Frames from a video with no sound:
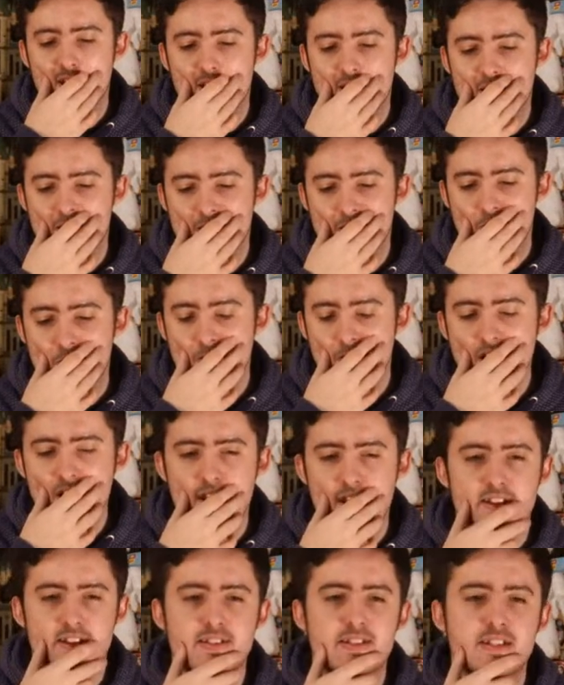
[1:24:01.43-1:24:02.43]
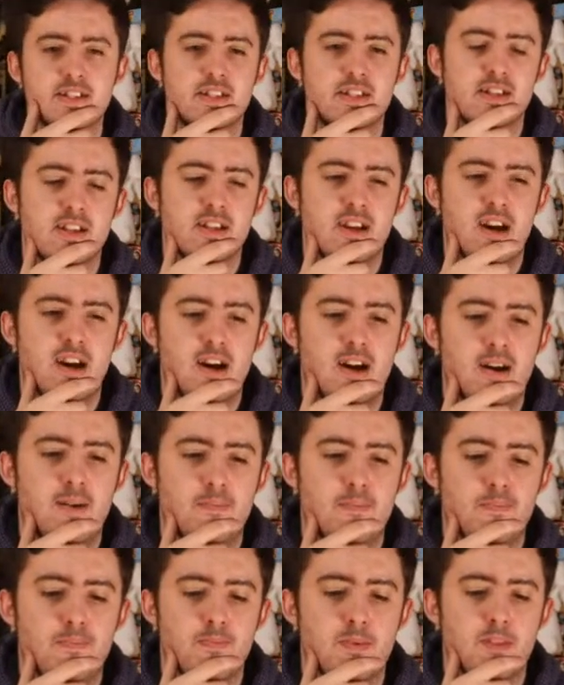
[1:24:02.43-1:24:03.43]
the thing is,
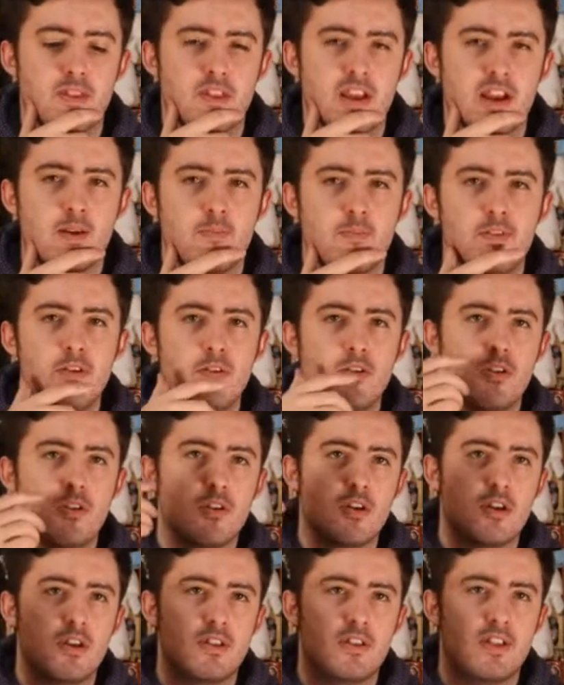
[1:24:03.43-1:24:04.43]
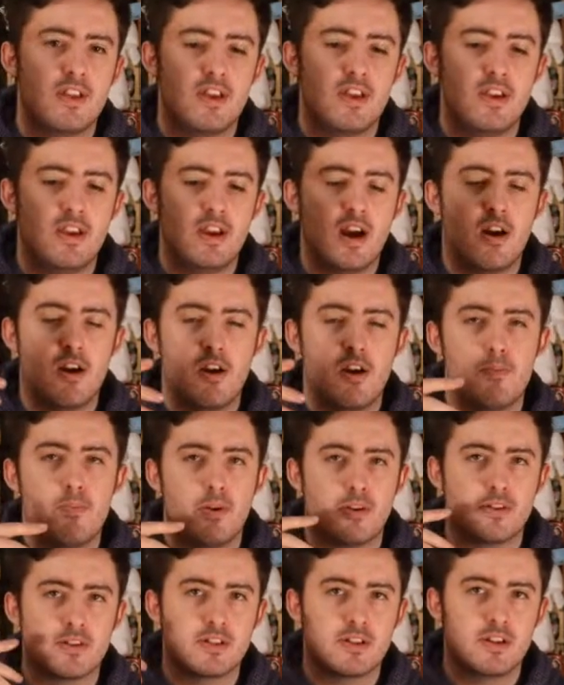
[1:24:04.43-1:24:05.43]
like if you look at the Harry
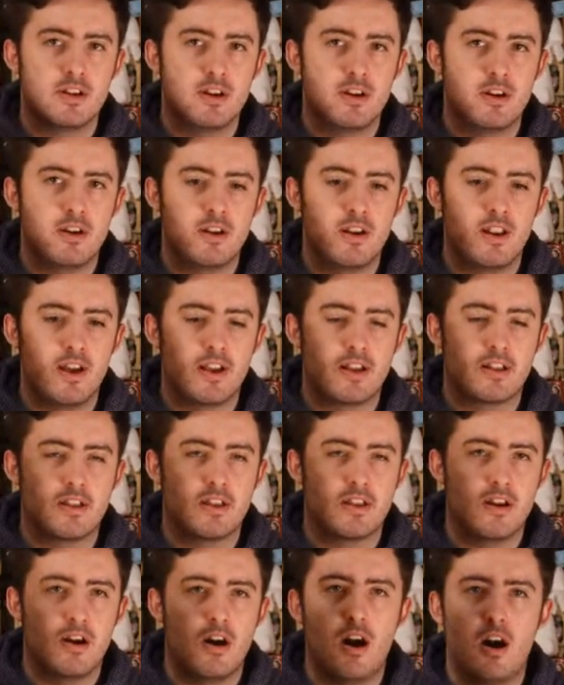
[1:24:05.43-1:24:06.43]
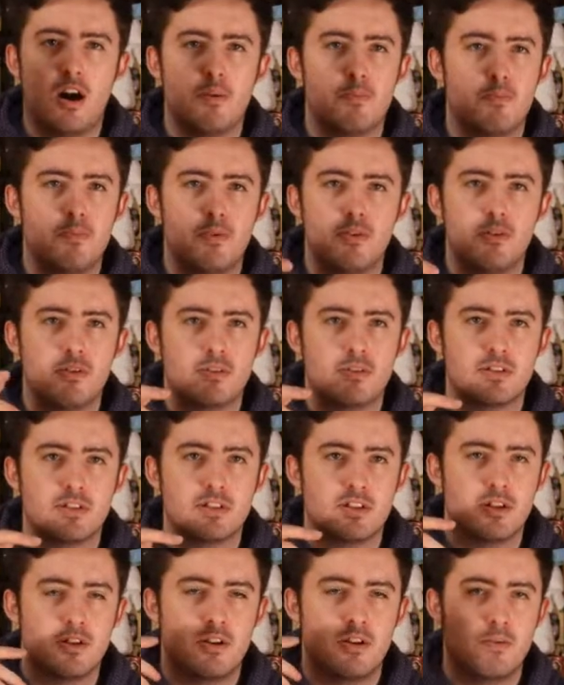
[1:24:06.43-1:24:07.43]
Potter, like the art books
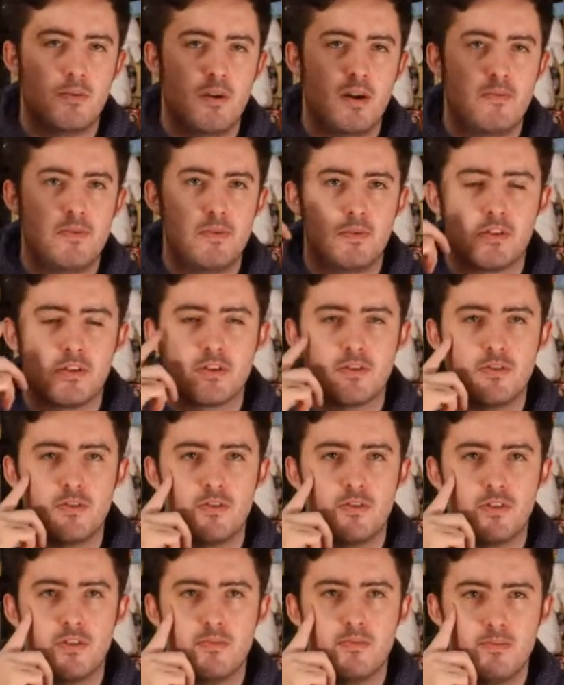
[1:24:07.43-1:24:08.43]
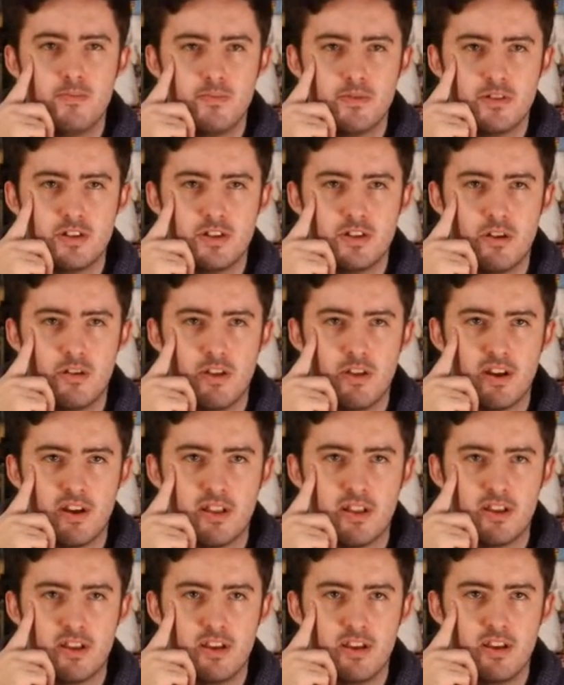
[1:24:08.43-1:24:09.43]
or whatever you want to call them, do you know, like
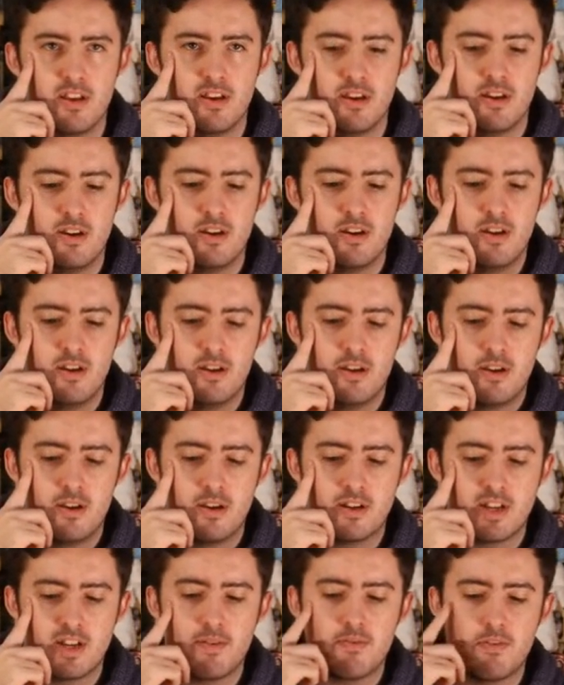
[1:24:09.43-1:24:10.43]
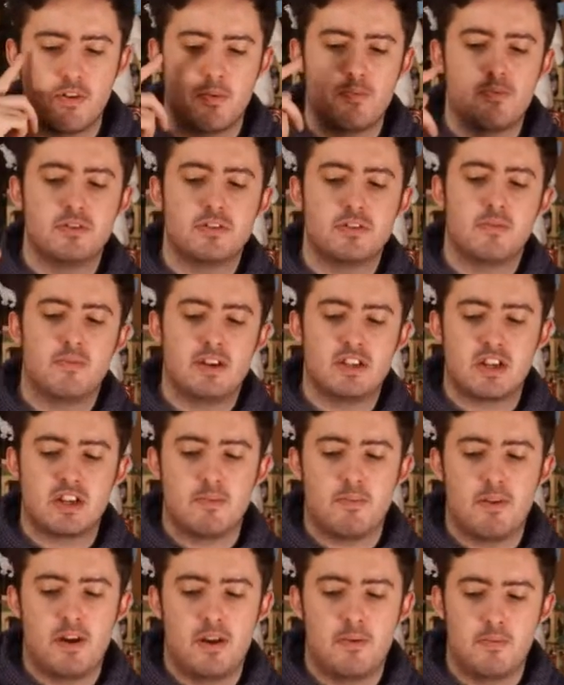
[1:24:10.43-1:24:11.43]
because I've got the Prisoner of
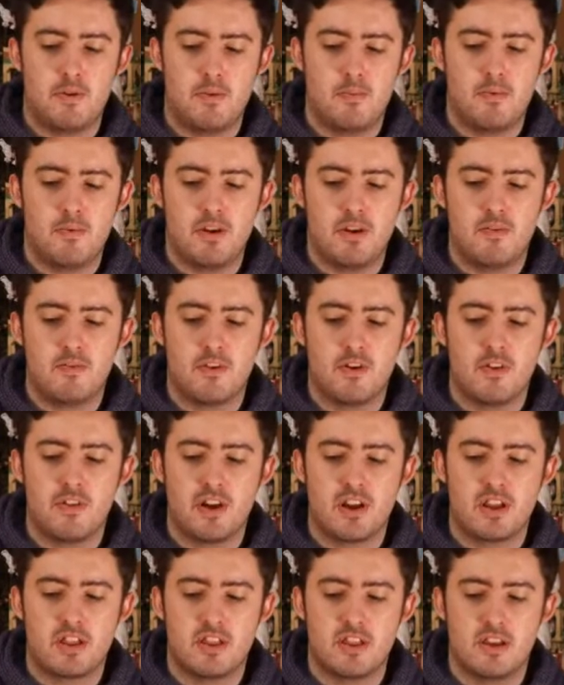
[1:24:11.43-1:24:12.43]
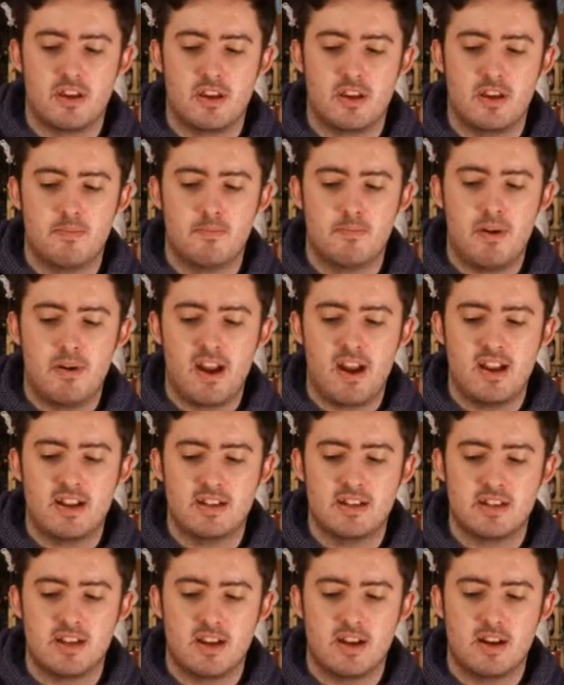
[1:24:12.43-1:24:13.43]
Azkaban one where you've got like the
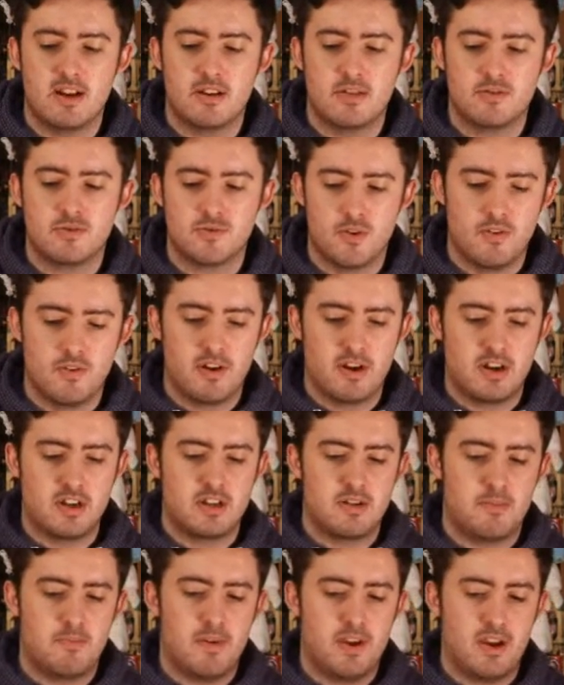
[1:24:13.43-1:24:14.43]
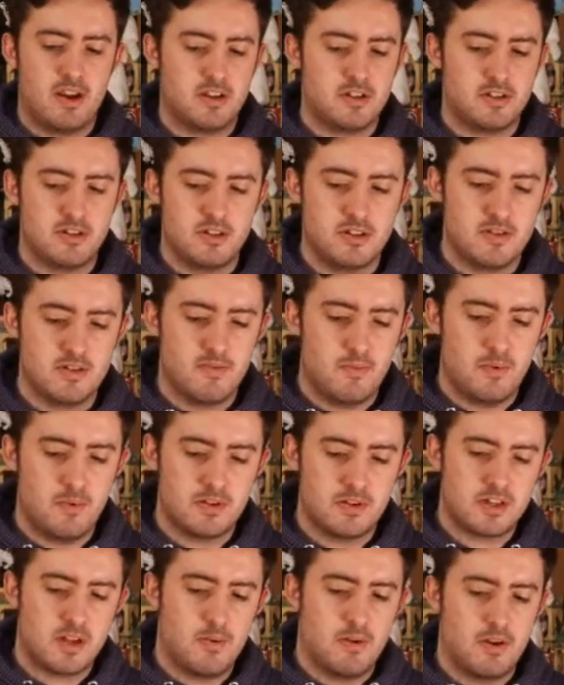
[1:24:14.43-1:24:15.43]
painting, drawing depictions of what's
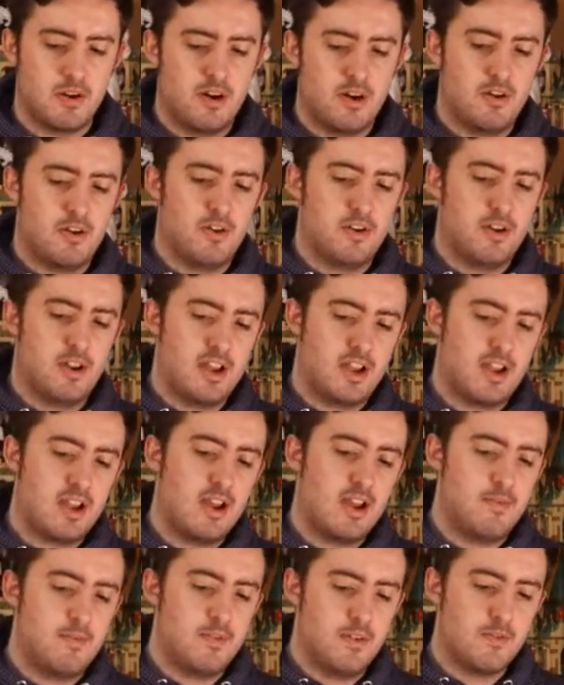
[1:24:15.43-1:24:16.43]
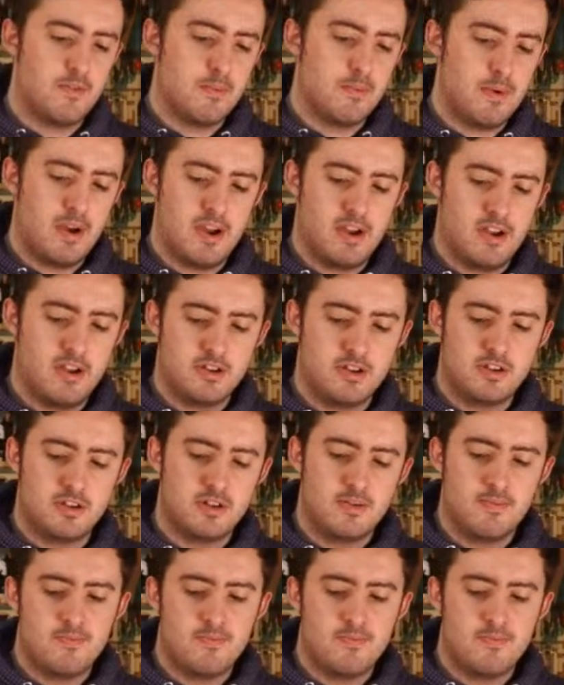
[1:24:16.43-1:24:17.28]
going on like every other page.